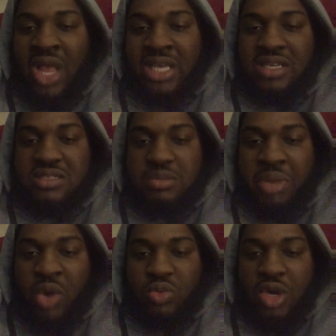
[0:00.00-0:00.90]
like, he's
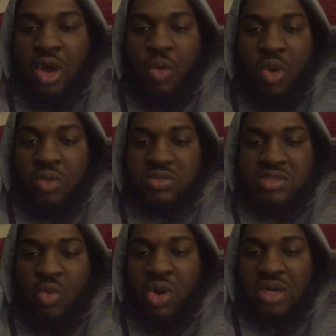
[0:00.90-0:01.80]
about to go on
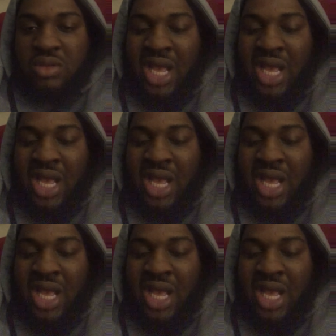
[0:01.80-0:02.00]
tour.